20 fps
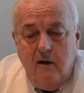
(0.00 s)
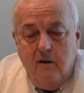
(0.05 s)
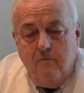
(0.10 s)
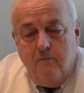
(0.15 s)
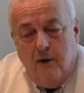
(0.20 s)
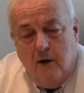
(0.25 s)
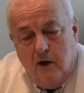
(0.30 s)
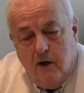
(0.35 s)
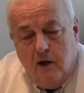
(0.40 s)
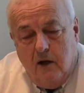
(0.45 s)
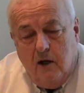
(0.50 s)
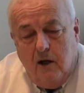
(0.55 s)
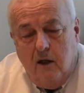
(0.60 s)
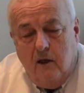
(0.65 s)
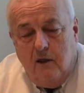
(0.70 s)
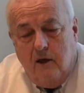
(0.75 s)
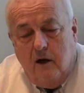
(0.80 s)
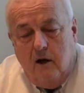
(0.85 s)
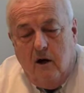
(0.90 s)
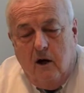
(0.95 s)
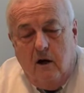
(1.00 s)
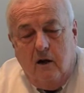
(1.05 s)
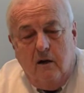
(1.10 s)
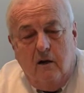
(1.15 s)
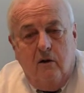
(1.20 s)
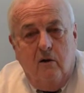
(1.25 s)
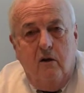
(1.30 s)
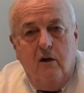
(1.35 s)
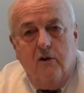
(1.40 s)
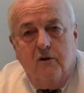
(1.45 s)
There are
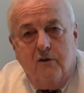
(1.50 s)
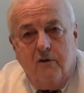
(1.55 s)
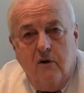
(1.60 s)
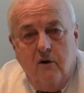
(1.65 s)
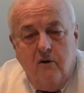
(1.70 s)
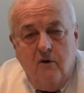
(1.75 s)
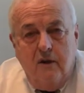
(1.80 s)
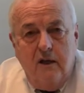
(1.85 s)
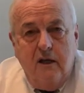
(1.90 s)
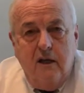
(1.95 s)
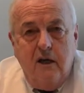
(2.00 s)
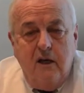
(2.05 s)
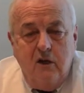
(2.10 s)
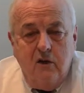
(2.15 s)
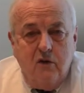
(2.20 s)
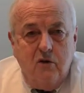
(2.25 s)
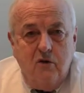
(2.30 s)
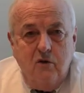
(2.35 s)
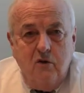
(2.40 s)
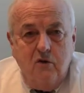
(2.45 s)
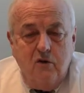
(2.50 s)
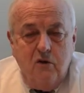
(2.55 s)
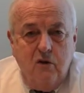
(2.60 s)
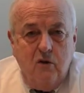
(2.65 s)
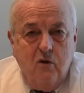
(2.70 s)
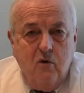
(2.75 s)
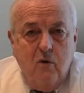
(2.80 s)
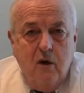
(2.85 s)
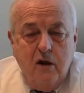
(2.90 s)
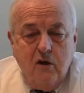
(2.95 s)
also the issues
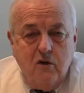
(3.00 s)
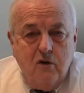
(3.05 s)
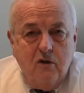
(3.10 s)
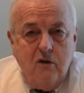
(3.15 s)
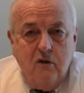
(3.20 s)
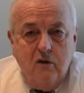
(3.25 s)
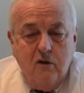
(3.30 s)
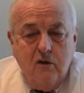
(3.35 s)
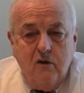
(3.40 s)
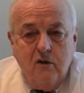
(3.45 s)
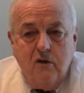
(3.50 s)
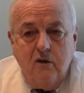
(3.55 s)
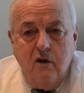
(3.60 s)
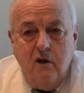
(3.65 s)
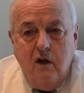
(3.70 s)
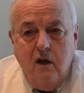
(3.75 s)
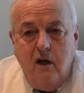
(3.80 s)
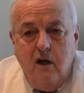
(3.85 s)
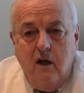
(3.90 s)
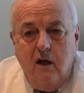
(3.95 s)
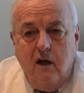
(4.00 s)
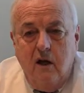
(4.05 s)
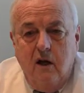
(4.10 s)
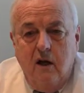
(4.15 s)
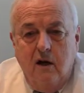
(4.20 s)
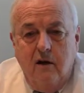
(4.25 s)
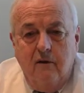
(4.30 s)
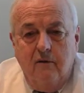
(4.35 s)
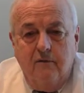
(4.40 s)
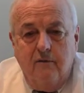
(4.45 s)
and questions
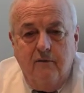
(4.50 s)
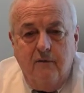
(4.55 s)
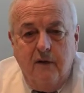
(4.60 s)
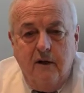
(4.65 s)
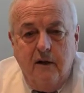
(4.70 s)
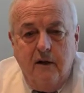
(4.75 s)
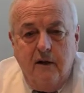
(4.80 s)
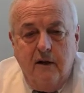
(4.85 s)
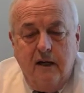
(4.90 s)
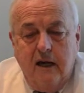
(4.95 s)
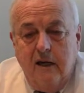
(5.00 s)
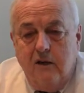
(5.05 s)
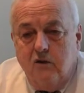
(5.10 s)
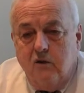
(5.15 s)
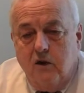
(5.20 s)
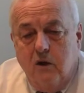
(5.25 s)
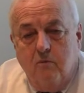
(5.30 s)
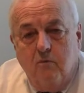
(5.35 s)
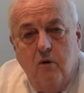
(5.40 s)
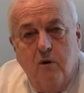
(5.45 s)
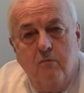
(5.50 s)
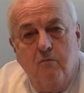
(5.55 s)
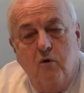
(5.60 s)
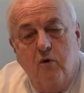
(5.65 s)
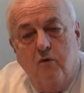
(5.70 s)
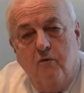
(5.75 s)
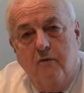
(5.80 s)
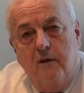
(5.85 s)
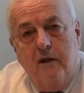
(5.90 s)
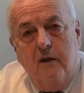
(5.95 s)
of can someone
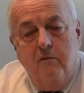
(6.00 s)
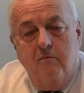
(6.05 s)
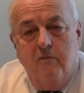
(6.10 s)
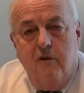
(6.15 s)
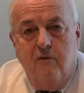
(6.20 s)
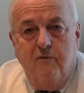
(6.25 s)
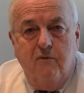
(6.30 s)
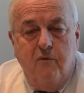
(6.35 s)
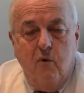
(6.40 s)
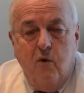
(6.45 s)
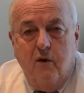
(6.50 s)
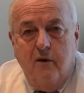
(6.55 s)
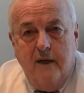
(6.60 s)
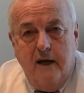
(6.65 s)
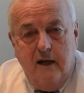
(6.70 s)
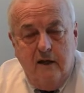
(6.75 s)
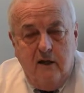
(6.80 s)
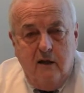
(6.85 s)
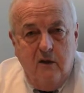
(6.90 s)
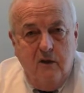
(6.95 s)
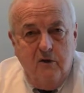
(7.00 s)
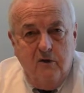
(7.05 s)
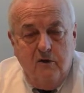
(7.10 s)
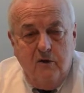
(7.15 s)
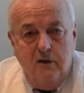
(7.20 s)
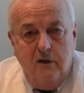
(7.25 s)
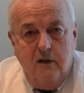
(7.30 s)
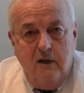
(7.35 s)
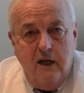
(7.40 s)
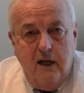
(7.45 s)
move in before that
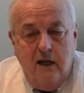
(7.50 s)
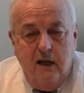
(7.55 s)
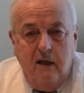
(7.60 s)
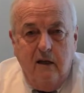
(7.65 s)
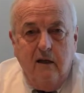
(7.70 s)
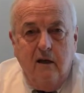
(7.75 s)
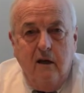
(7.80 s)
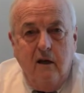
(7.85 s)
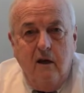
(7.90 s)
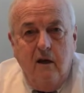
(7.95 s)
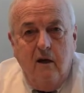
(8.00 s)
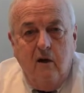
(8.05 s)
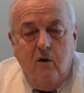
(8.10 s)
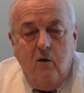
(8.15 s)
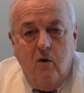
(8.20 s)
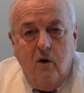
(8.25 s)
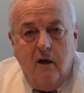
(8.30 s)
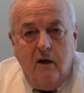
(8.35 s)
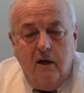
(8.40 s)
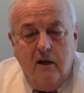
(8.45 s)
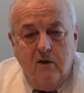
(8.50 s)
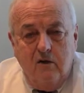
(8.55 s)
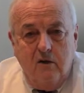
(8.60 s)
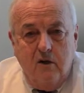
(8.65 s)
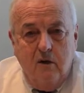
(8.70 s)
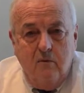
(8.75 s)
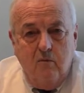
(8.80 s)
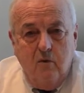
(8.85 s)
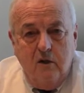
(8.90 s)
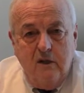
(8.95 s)
closing date, or can
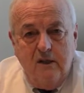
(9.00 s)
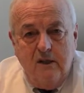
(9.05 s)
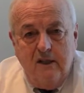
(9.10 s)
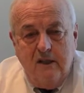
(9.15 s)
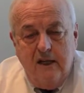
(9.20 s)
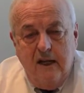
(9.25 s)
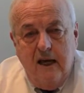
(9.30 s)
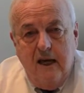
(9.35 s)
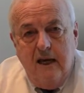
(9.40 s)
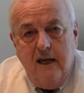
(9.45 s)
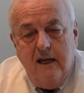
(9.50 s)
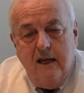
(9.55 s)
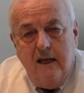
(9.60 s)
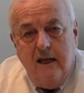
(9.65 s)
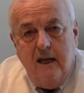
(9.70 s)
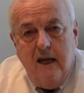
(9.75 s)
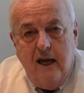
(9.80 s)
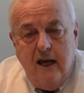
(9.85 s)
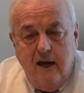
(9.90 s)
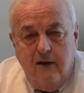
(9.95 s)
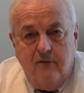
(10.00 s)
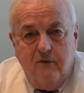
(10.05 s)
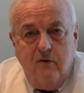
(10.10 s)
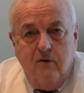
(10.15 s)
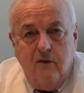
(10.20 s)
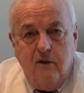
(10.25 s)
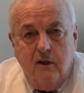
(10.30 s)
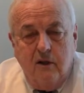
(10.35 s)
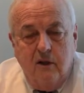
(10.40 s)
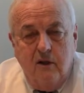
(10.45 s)
someone stay in after
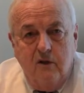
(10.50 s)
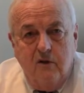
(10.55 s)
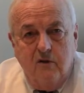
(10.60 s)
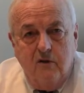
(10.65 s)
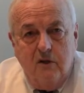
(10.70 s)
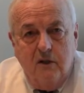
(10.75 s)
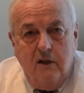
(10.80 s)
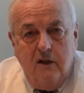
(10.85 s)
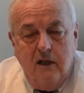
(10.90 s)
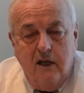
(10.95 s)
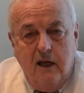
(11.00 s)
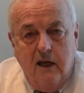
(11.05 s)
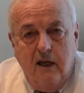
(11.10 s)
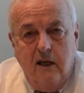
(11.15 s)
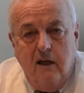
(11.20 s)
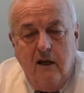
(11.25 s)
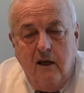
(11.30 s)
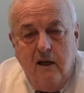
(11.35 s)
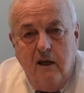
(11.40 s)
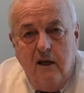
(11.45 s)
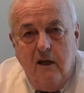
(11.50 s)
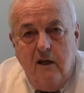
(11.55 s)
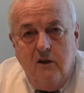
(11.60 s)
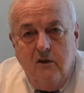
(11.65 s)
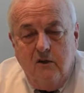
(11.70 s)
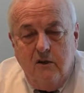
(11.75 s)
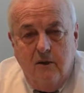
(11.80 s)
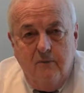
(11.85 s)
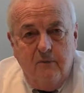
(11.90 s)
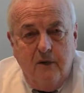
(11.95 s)
the closing date?
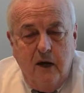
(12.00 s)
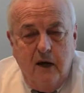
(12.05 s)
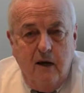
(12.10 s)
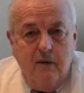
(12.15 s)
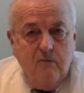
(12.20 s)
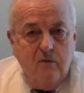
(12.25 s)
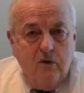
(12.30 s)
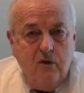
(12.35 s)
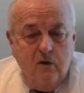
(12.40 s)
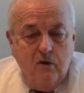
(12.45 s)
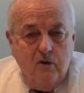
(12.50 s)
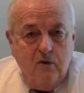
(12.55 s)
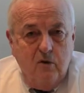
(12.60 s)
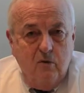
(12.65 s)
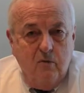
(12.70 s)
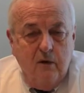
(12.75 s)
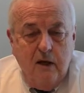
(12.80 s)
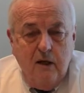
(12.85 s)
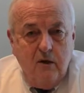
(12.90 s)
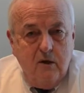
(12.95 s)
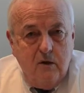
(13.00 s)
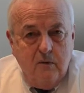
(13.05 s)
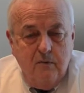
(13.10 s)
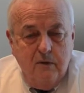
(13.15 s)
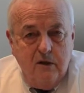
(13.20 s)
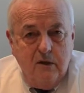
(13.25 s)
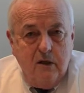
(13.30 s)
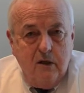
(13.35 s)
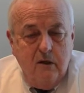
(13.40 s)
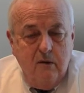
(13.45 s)
Sometimes those
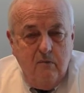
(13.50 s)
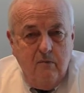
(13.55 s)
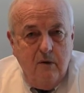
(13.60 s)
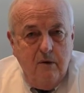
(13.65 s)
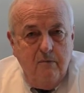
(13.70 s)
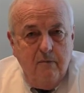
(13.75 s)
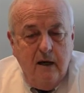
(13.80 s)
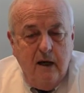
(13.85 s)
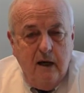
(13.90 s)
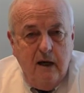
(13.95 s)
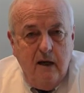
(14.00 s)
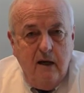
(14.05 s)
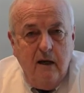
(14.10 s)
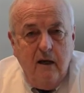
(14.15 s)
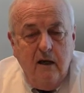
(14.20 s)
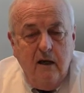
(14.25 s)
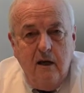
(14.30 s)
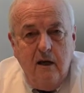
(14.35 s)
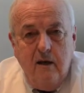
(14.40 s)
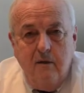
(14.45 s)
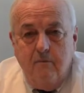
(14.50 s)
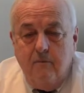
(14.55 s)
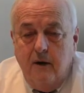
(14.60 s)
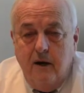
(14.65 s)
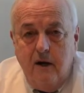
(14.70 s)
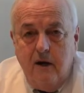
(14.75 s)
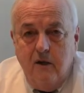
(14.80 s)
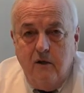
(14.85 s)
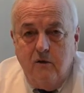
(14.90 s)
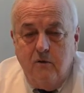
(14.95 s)
arrangements can be made, but
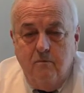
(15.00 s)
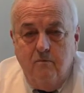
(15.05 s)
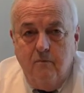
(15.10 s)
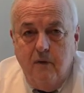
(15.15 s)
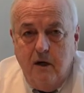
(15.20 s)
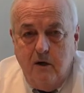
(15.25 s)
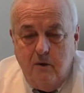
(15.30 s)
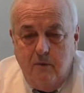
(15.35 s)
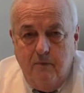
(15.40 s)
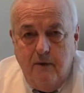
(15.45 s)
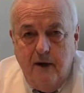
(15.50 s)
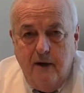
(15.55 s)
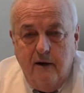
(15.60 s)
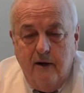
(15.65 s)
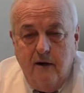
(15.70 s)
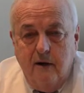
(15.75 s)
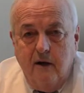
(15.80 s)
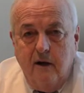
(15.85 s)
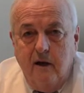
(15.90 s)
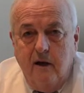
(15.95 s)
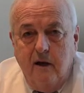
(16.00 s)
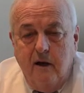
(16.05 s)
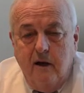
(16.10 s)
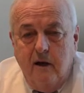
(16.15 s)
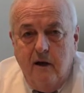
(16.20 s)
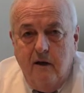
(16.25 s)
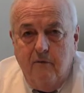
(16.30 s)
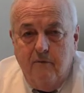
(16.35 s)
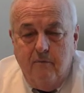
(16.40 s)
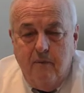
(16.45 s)
it is much better,
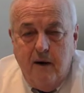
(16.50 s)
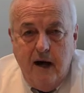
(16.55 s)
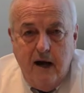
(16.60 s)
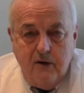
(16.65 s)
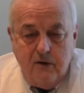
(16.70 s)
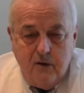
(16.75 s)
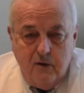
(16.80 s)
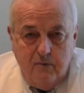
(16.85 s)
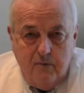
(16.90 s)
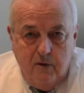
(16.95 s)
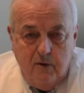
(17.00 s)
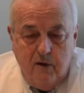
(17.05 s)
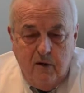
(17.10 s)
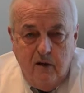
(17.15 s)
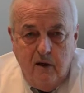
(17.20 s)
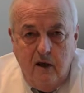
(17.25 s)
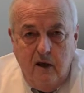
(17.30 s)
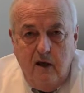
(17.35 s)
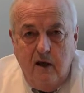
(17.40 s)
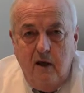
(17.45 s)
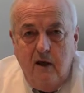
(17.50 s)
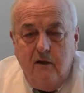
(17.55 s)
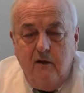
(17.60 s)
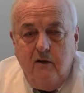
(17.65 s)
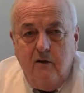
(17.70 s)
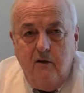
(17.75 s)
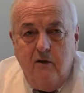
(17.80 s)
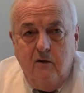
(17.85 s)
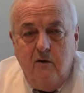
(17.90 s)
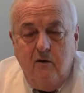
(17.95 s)
if possible,
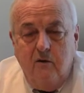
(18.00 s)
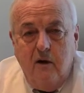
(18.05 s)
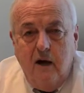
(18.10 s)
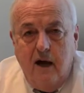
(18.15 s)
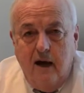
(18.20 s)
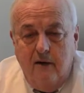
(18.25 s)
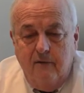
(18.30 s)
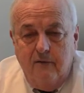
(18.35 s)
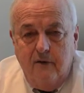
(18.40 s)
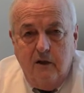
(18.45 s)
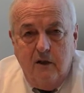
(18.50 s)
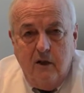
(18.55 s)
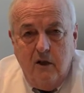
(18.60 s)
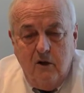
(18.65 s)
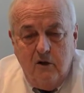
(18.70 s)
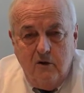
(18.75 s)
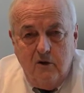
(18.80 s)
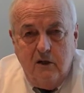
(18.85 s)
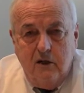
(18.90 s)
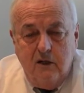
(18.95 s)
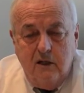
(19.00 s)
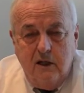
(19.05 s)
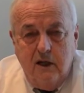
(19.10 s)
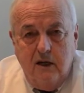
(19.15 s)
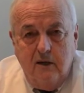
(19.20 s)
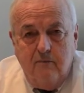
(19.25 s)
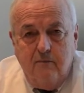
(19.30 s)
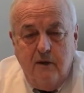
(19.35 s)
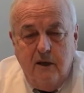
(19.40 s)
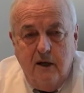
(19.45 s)
to have the closing
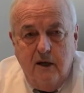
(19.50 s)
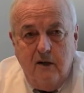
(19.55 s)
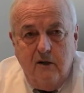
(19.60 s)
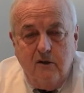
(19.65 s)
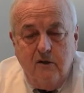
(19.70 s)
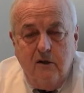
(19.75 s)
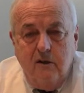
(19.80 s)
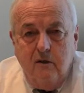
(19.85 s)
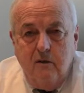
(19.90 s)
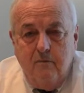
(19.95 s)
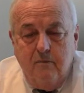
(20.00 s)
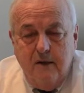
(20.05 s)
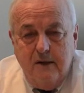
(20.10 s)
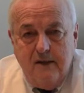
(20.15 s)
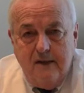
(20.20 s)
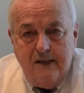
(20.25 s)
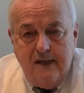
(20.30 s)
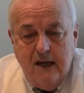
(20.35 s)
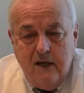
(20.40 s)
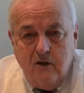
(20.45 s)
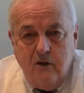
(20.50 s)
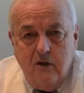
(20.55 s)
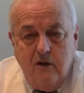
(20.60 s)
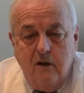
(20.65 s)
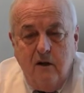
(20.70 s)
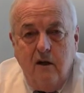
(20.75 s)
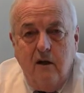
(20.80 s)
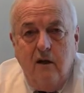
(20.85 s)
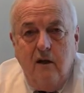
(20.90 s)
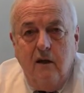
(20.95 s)
take place and the possession
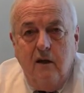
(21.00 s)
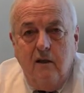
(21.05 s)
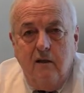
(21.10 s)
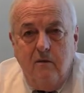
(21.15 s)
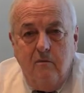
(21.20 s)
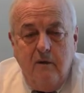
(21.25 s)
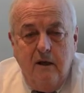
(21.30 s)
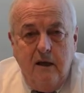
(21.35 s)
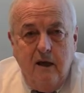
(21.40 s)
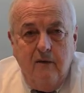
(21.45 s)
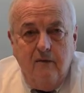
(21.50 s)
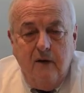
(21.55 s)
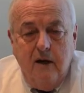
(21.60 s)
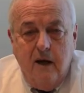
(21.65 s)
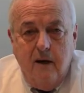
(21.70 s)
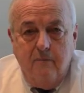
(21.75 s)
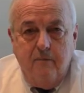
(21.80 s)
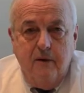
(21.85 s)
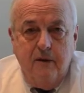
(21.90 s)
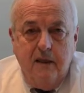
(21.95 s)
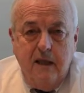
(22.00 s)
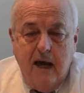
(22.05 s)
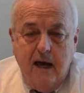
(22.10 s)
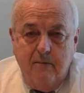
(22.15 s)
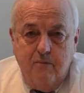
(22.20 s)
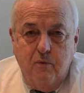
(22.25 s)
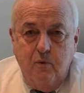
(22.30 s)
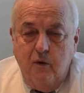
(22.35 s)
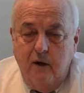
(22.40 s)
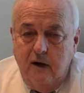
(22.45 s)
to be given up at that
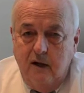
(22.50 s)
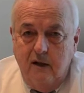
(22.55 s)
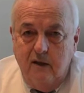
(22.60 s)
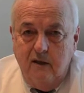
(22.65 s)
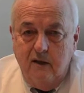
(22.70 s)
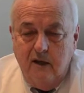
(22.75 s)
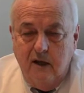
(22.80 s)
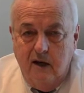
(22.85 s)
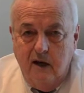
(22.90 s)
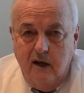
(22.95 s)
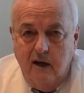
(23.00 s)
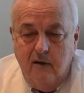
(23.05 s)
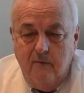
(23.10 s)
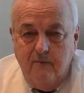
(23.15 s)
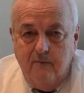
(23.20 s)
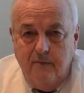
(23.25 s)
point in time.